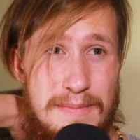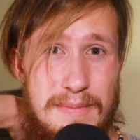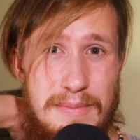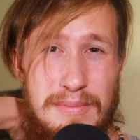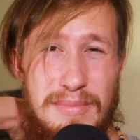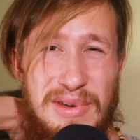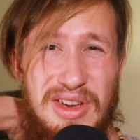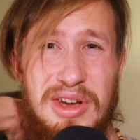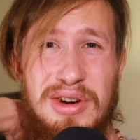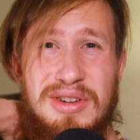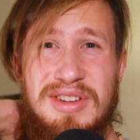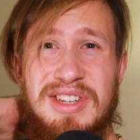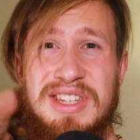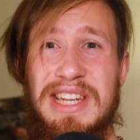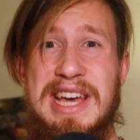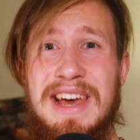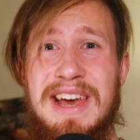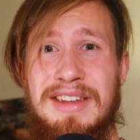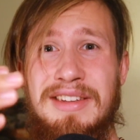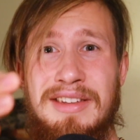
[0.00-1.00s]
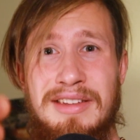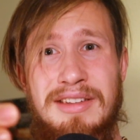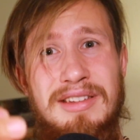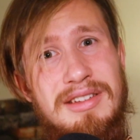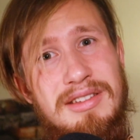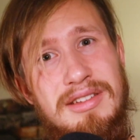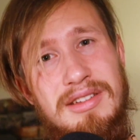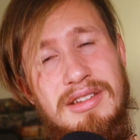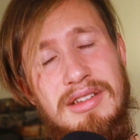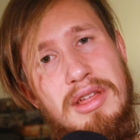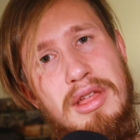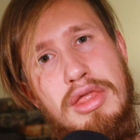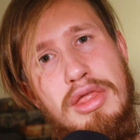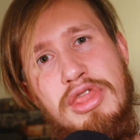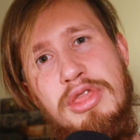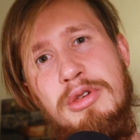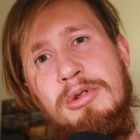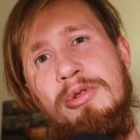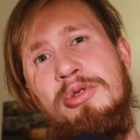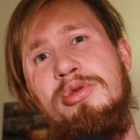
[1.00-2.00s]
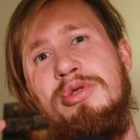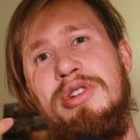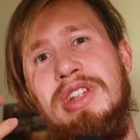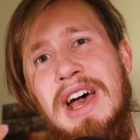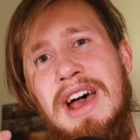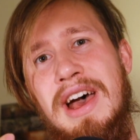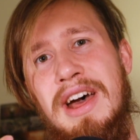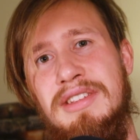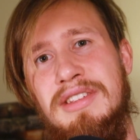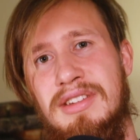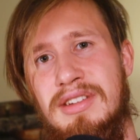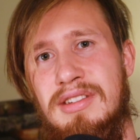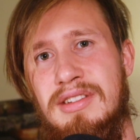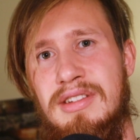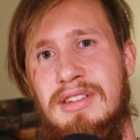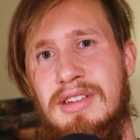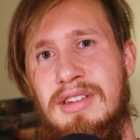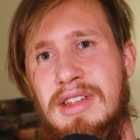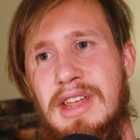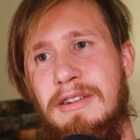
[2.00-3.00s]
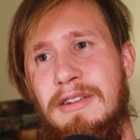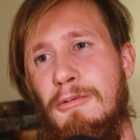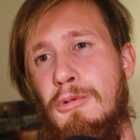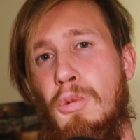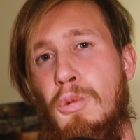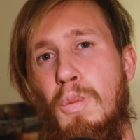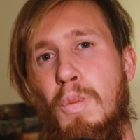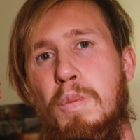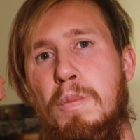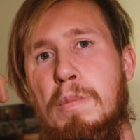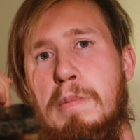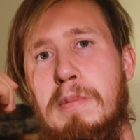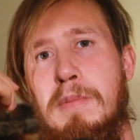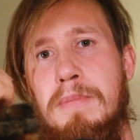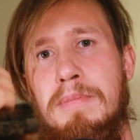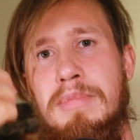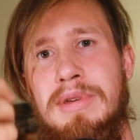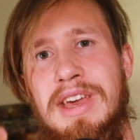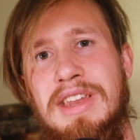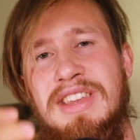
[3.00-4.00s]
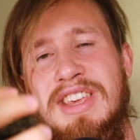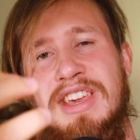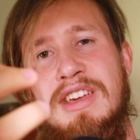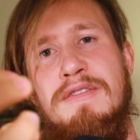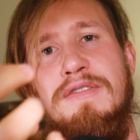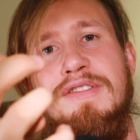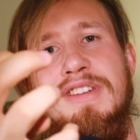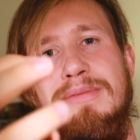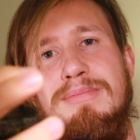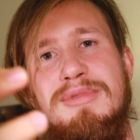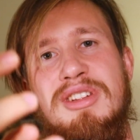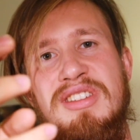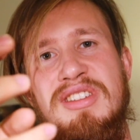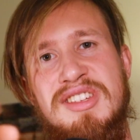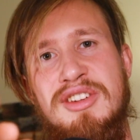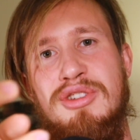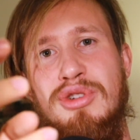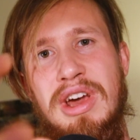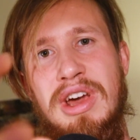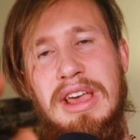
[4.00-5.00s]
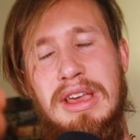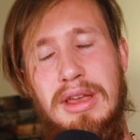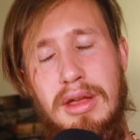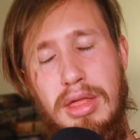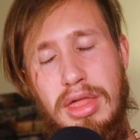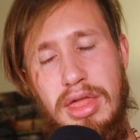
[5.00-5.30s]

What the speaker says: Because then, through that, it can give them the strength